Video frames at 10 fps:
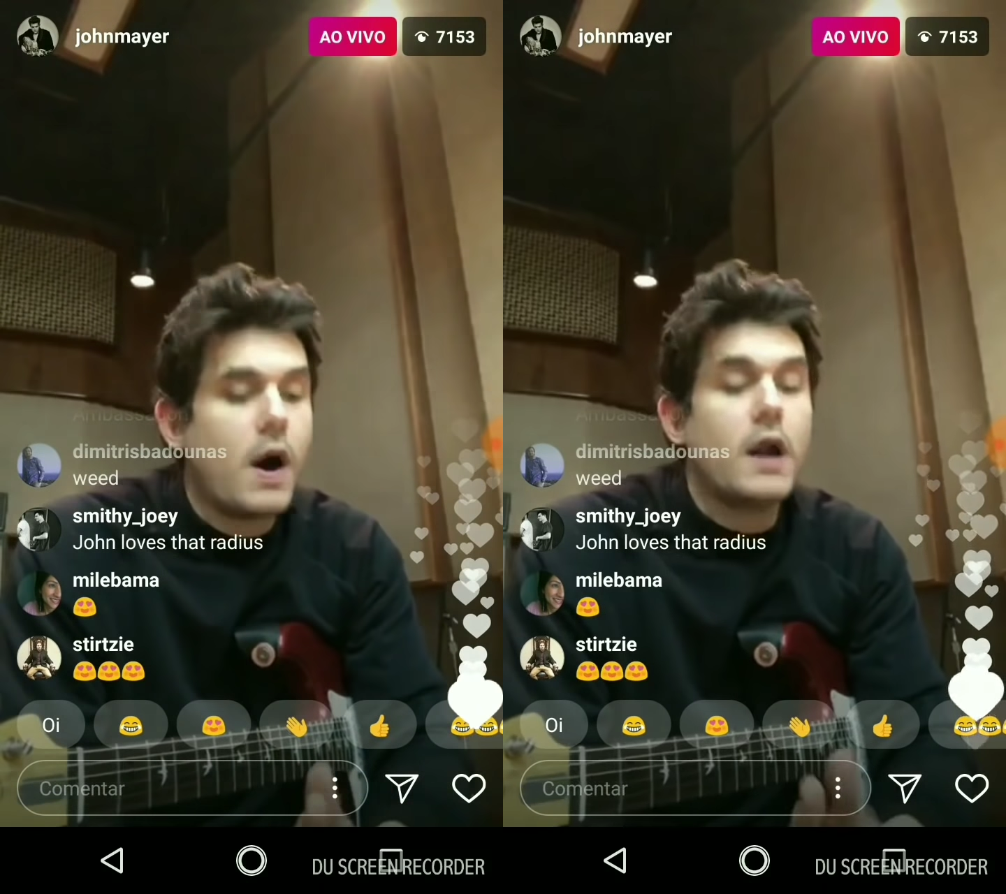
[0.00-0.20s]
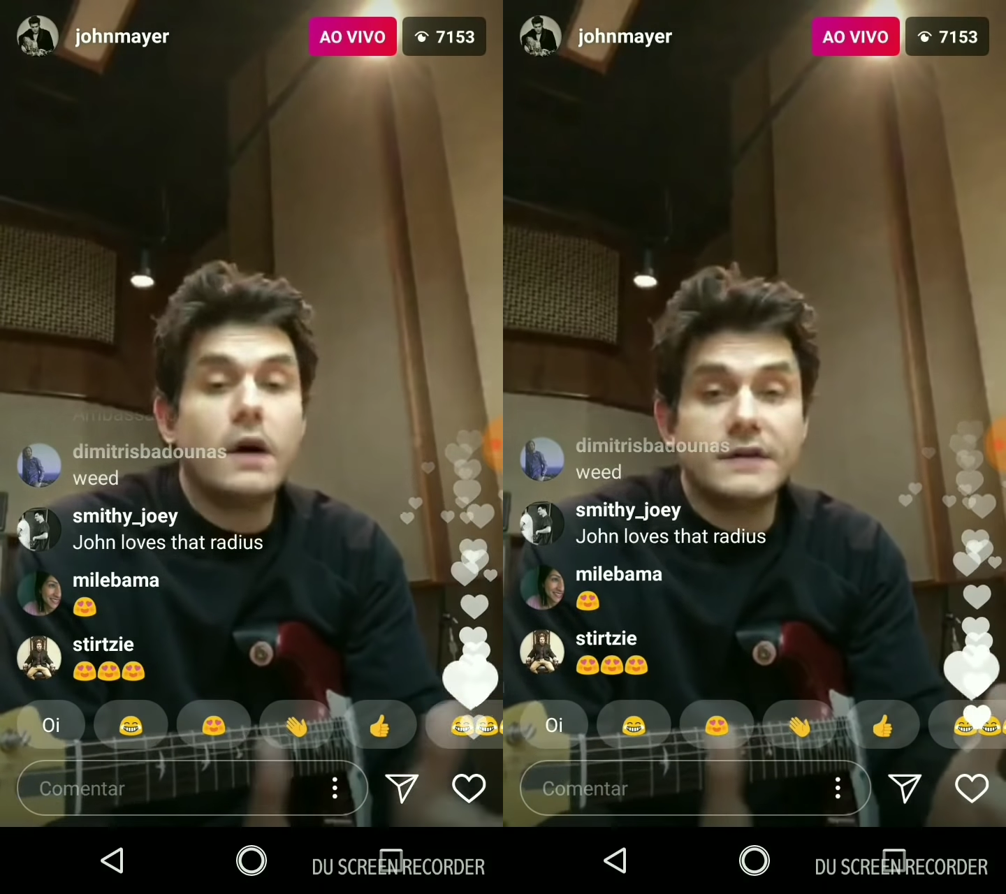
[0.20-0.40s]

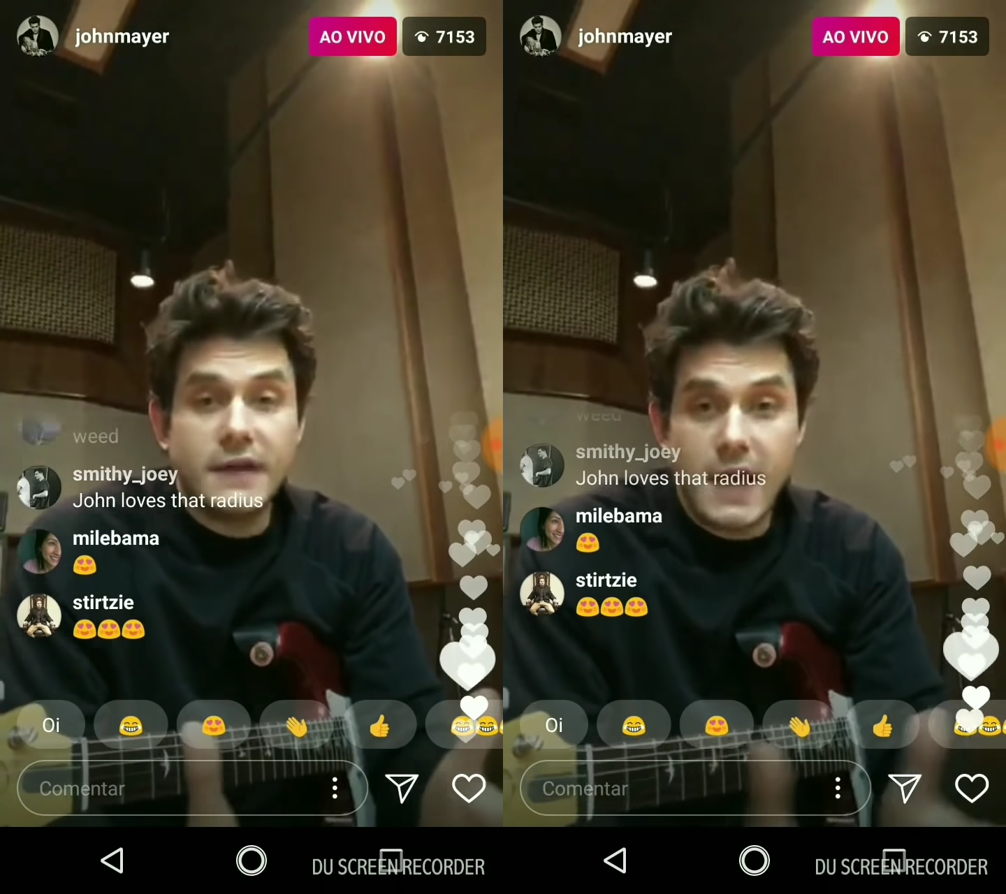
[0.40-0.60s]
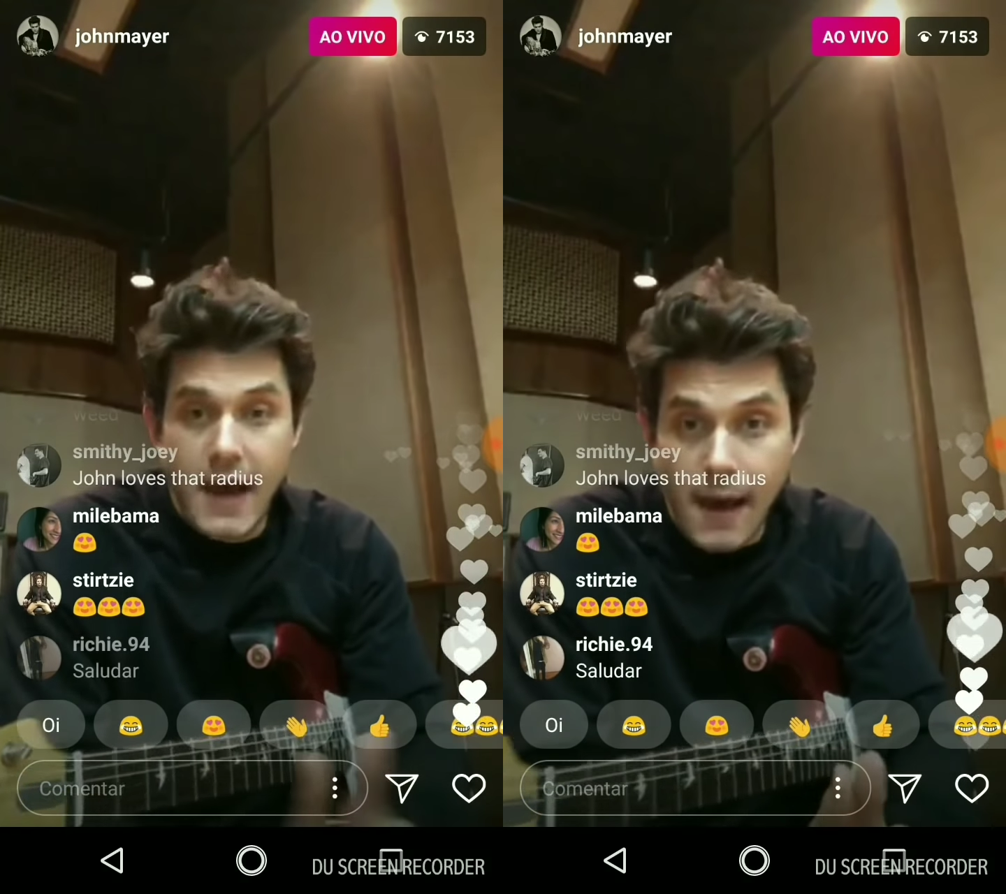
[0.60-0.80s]
Why do I
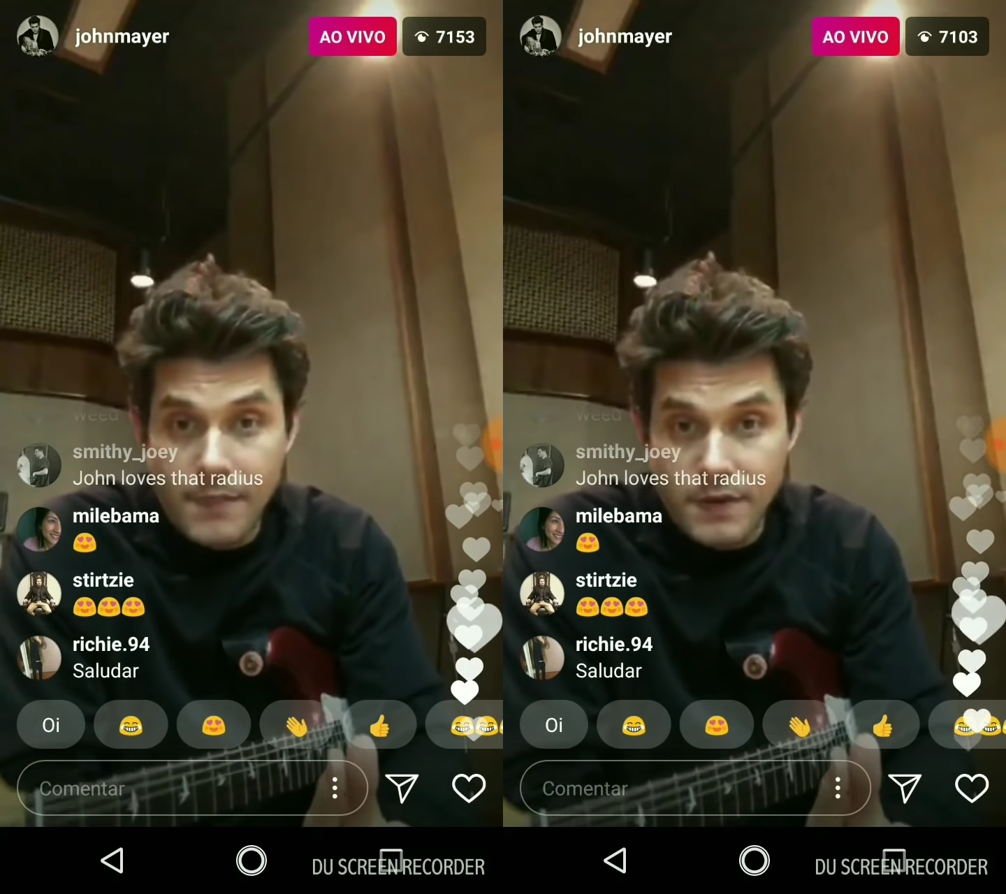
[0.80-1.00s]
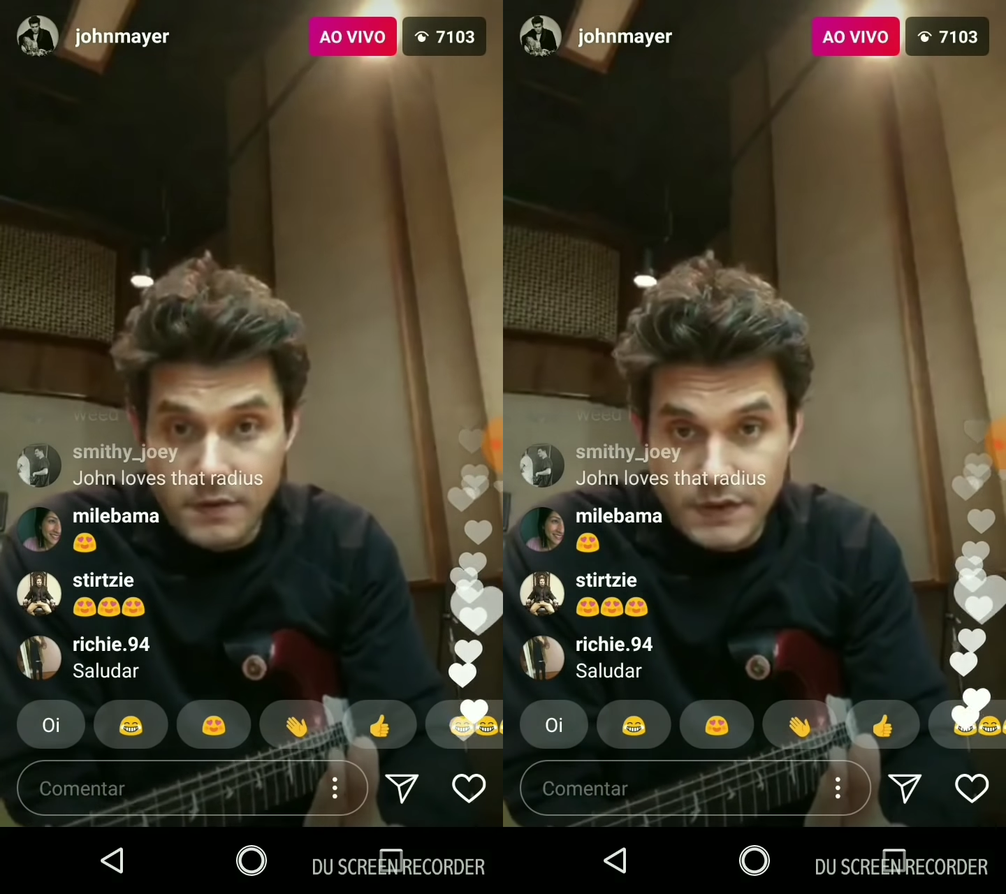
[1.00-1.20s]
say
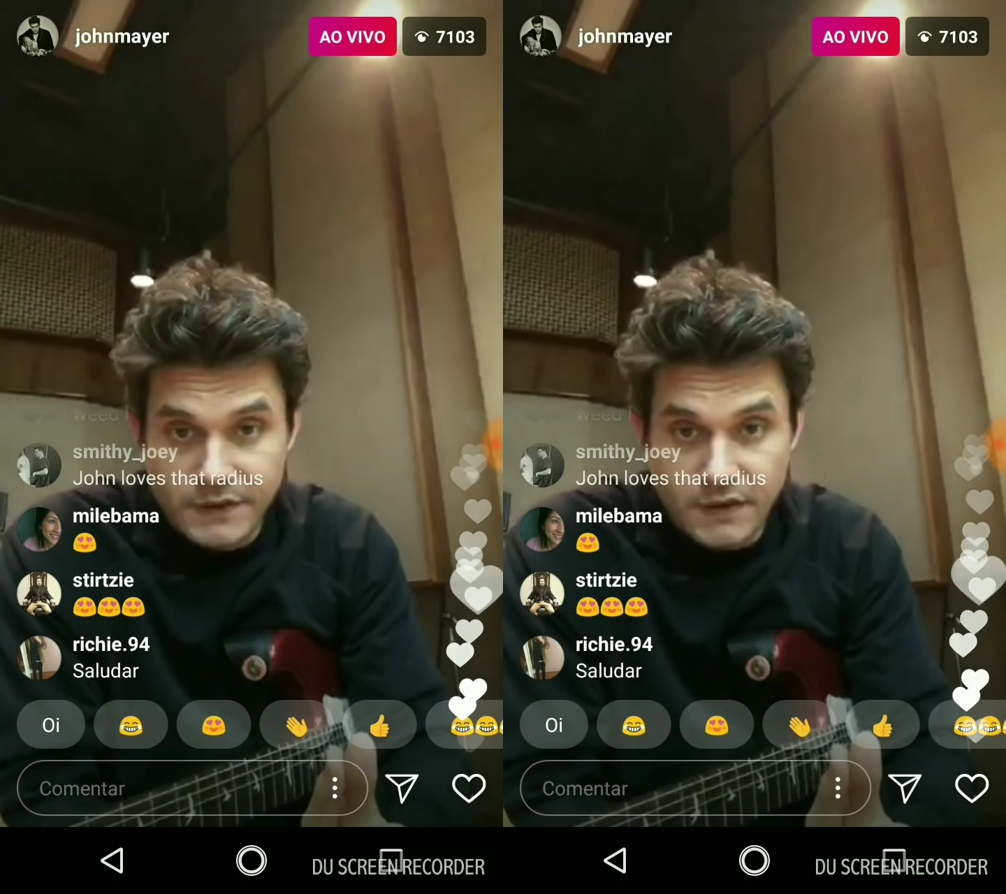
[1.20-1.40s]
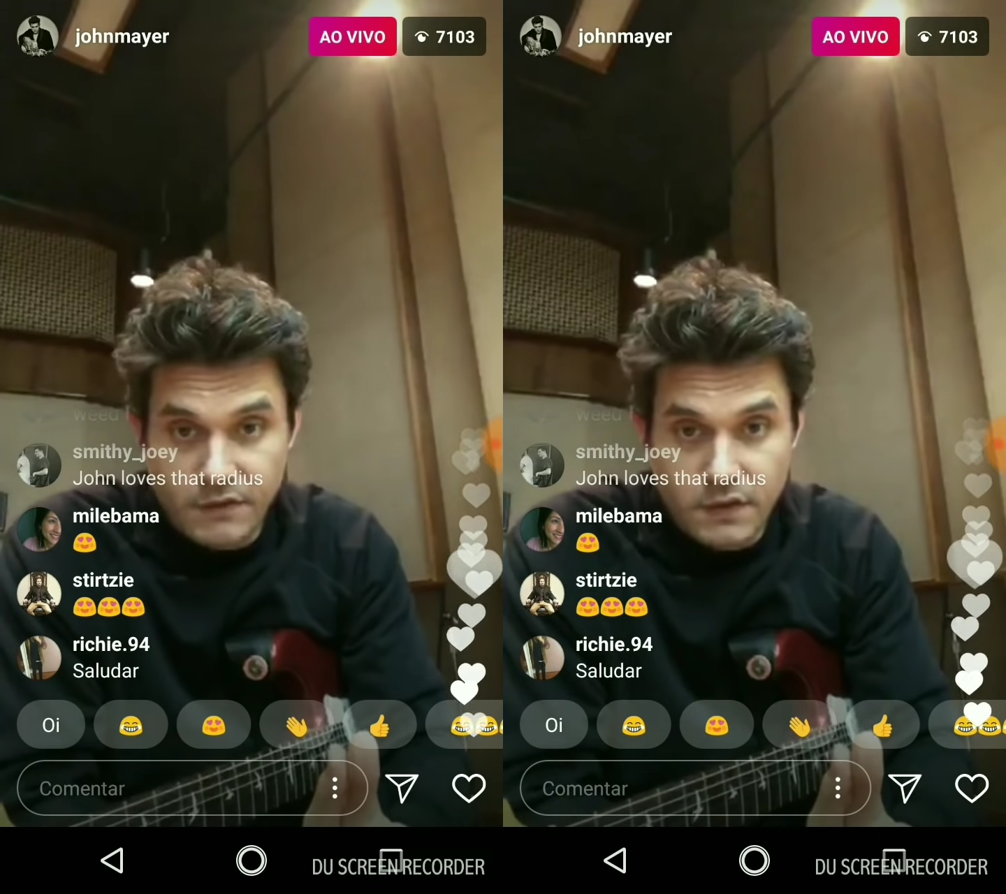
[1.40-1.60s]
happen to
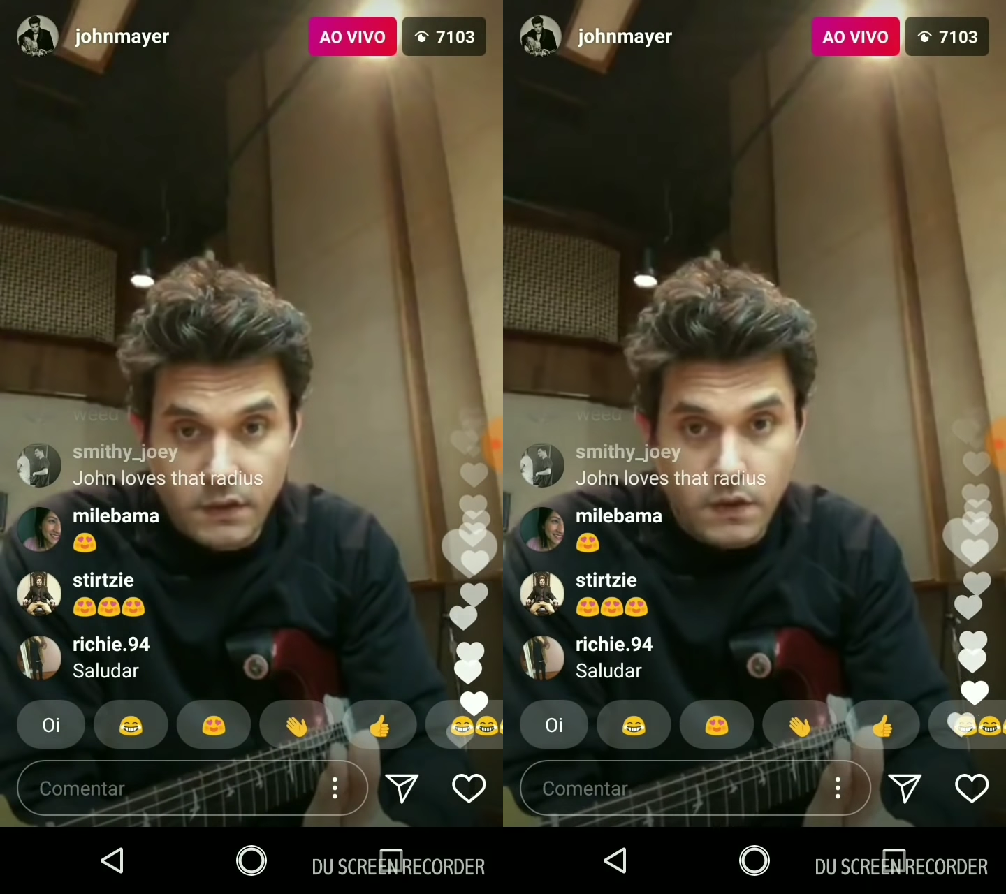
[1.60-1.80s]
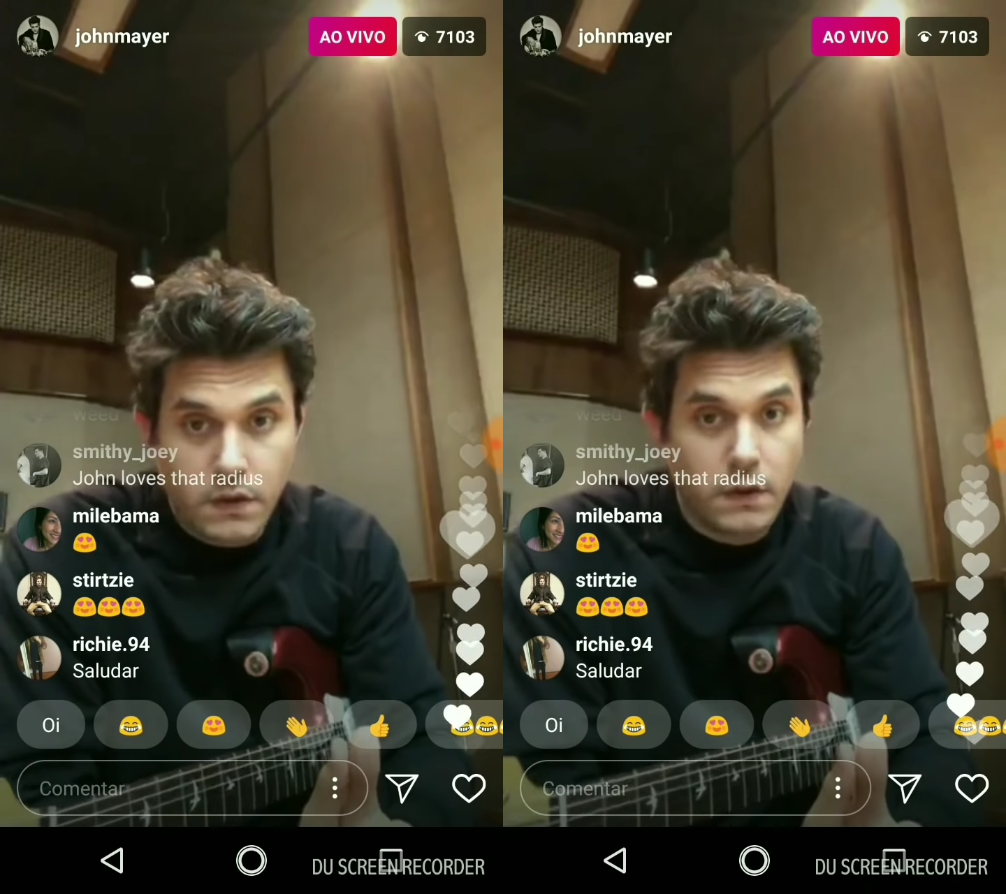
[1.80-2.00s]
be 7
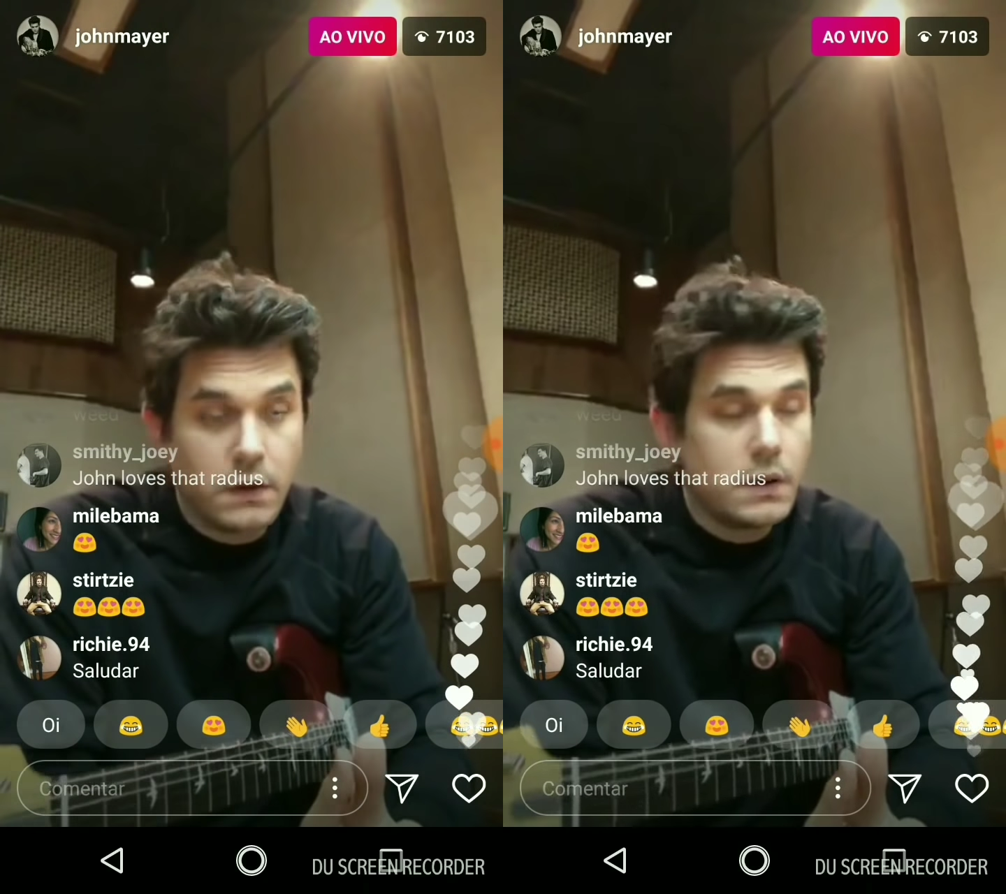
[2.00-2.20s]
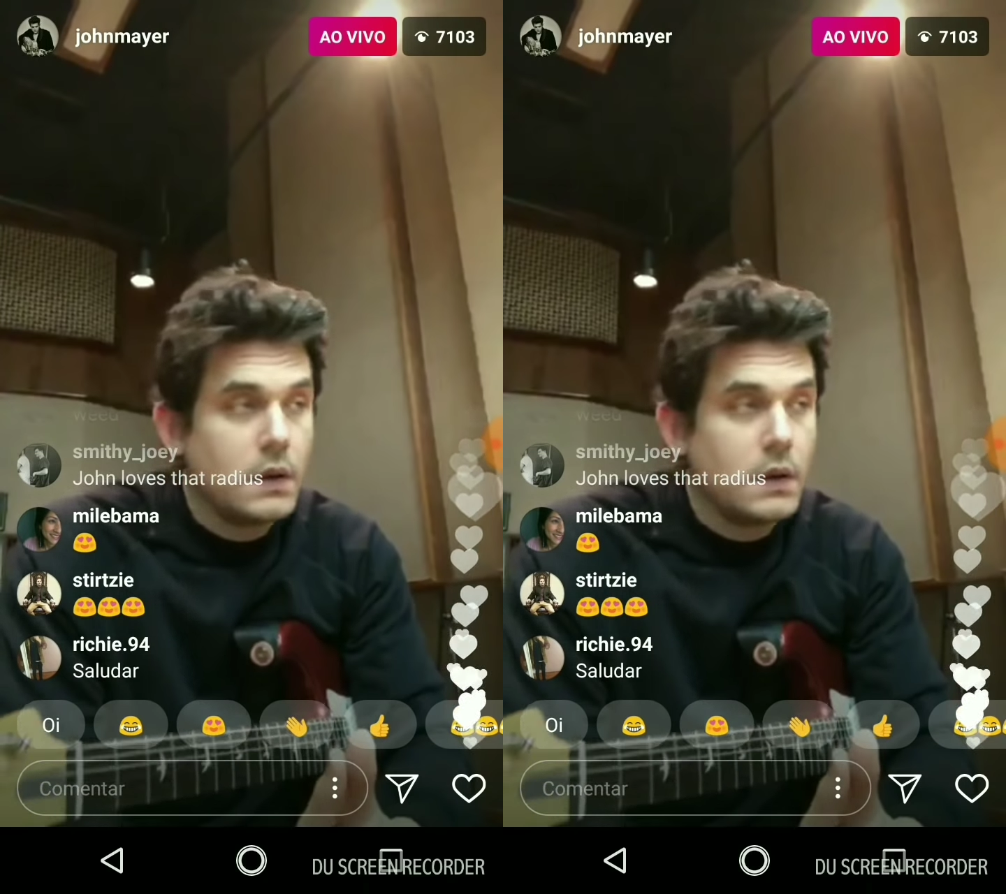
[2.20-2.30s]
1/4?